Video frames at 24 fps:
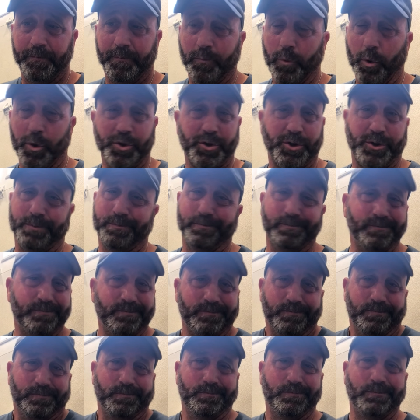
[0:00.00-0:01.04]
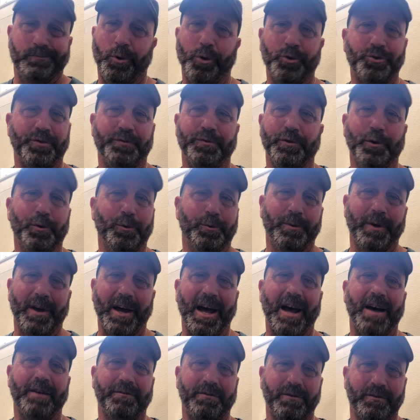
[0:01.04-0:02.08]
which most of you
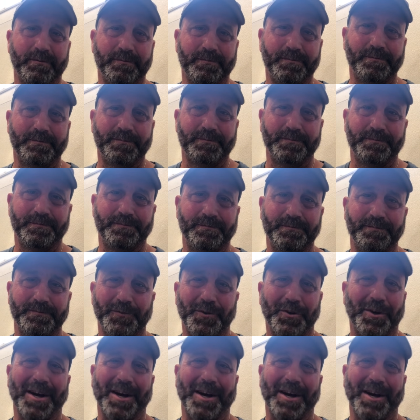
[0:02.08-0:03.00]
have. You